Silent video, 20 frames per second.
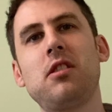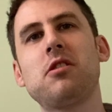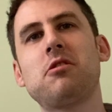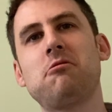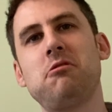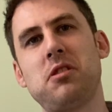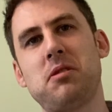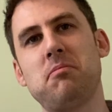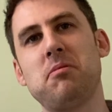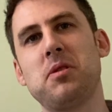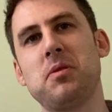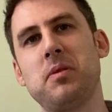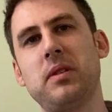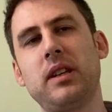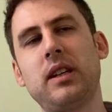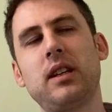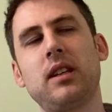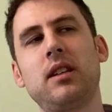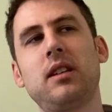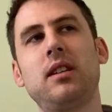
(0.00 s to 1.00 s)
just Christmas
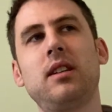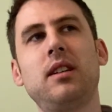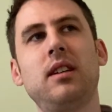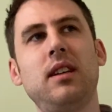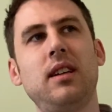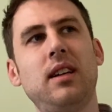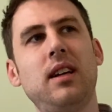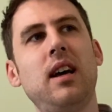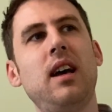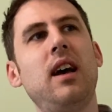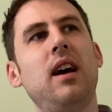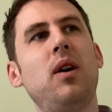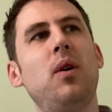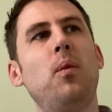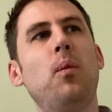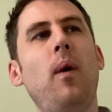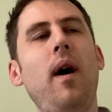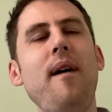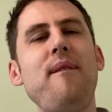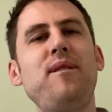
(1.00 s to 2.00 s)
week.
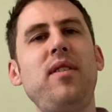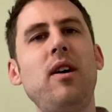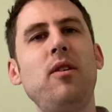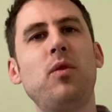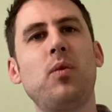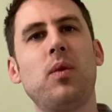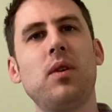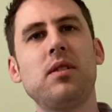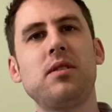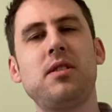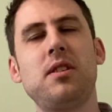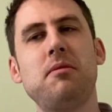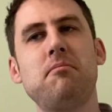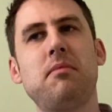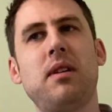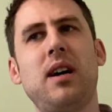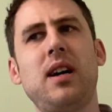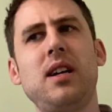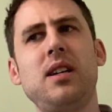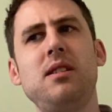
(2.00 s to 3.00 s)
What I found was that
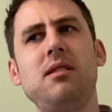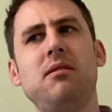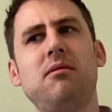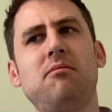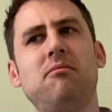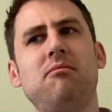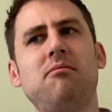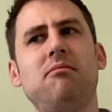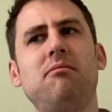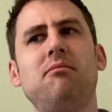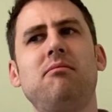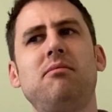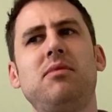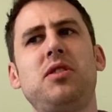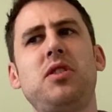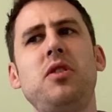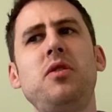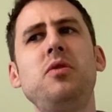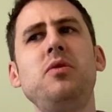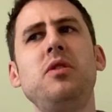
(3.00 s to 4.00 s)
my
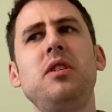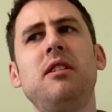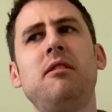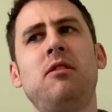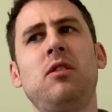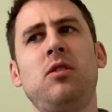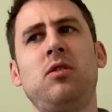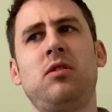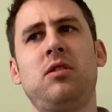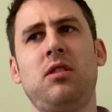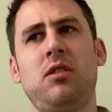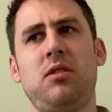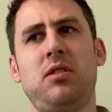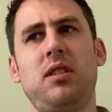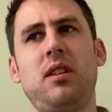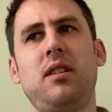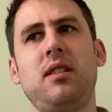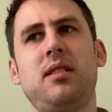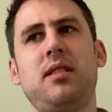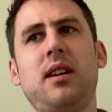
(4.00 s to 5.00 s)
two-year-old daughter
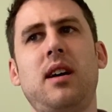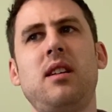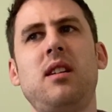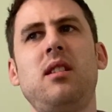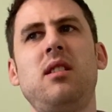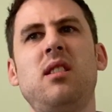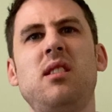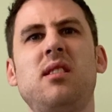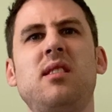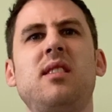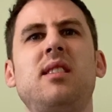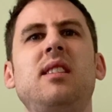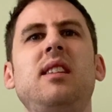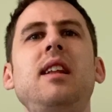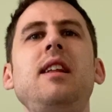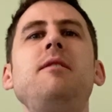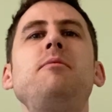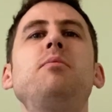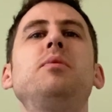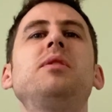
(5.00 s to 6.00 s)
decided that
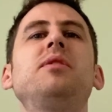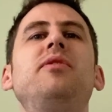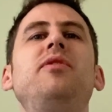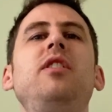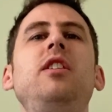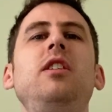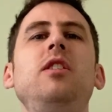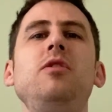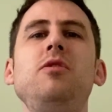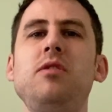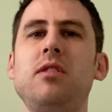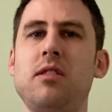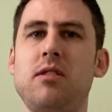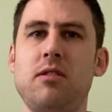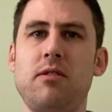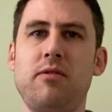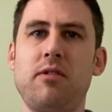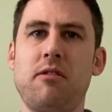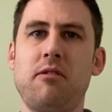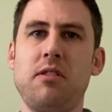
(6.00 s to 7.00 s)
sleep was for losers
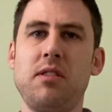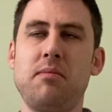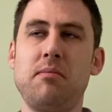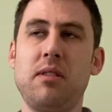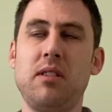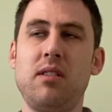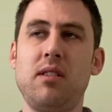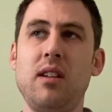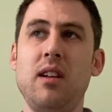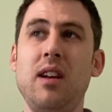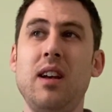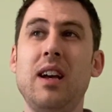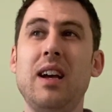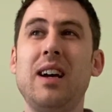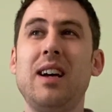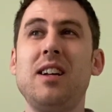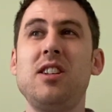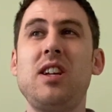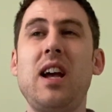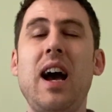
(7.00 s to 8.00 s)
over Christmas.
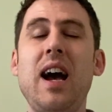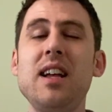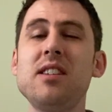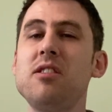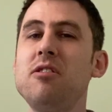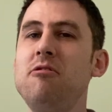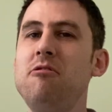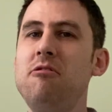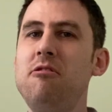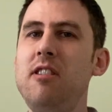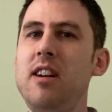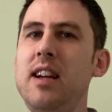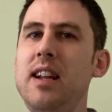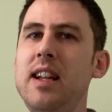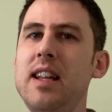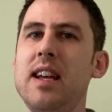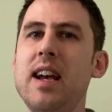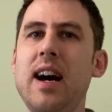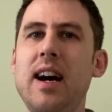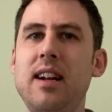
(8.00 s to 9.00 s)
She hasn't
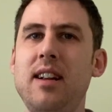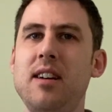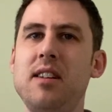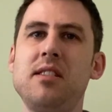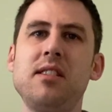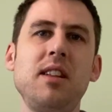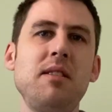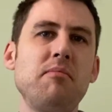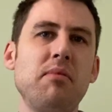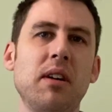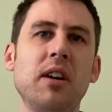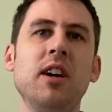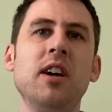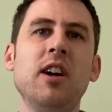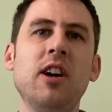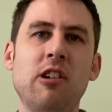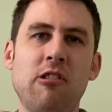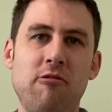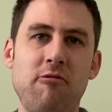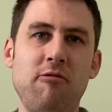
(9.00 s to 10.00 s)
really had her sleep
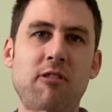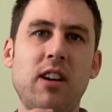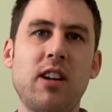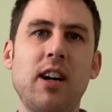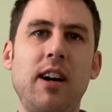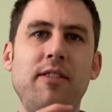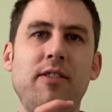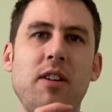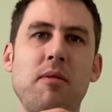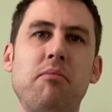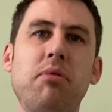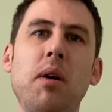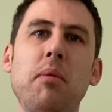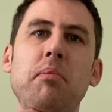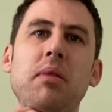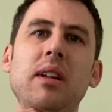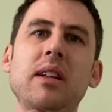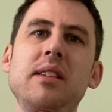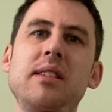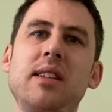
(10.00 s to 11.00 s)
recover
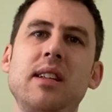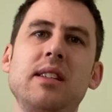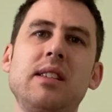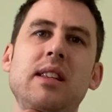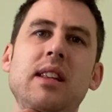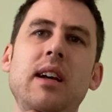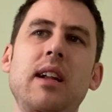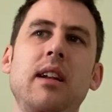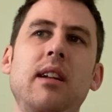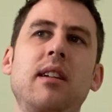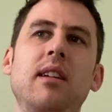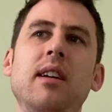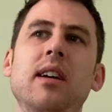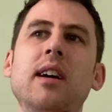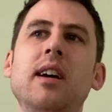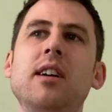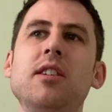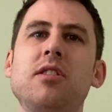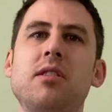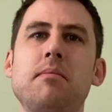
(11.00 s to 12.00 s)
properly since then.
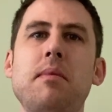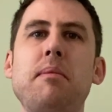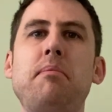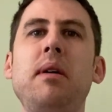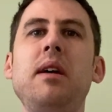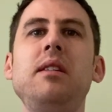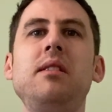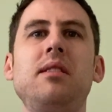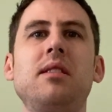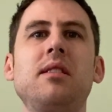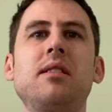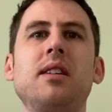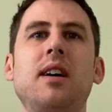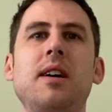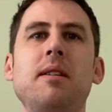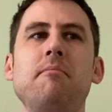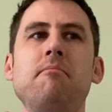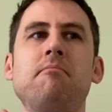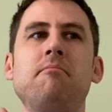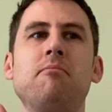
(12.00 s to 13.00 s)
So my painting
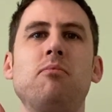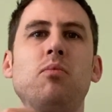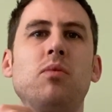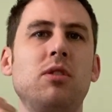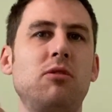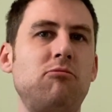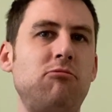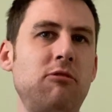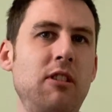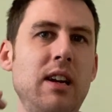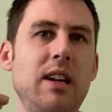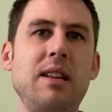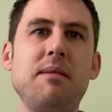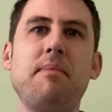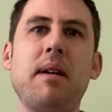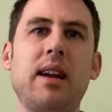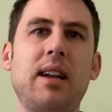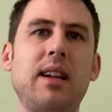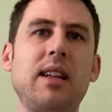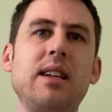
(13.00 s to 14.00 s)
time was really
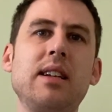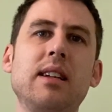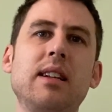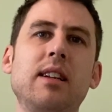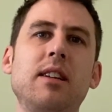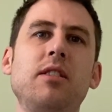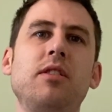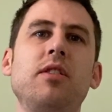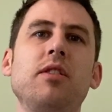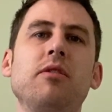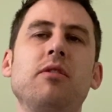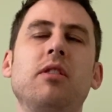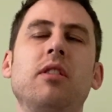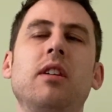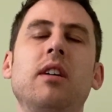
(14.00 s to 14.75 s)
badly eaten into